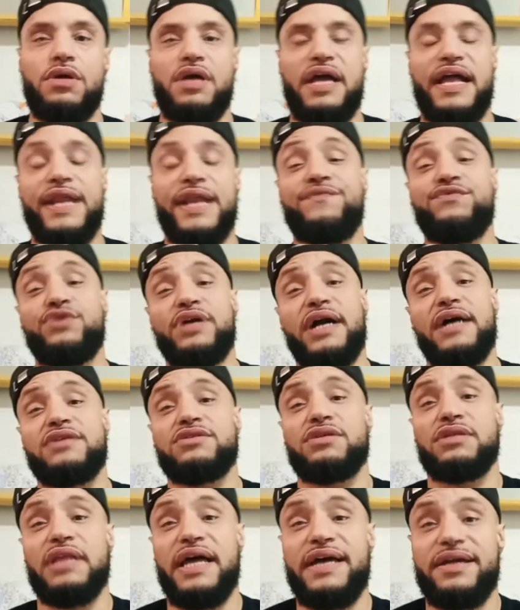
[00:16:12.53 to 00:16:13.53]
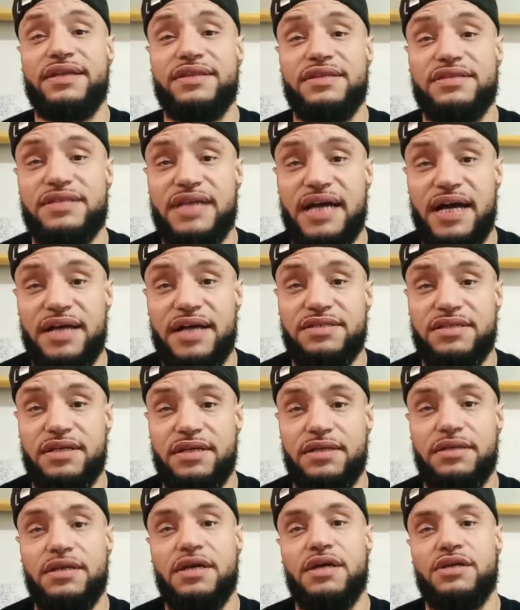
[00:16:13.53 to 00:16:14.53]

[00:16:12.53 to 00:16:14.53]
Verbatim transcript: And if you guys are liking this content,